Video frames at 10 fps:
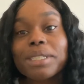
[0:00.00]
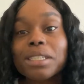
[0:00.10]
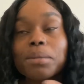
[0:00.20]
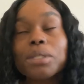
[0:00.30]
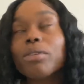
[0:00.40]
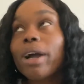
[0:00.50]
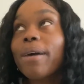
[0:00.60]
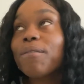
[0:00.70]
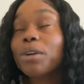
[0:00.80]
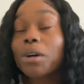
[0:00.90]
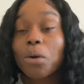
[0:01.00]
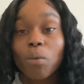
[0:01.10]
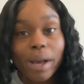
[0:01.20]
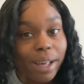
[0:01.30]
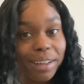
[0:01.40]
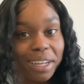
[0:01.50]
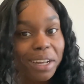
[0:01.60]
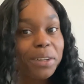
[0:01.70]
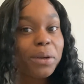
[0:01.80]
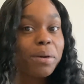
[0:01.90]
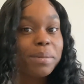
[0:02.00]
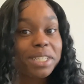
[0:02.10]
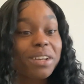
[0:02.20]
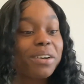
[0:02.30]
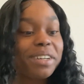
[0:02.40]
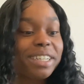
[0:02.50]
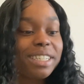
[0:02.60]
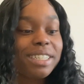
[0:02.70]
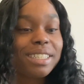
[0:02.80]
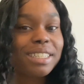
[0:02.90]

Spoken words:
subscribed for a while, y'all know I'm a Taurus.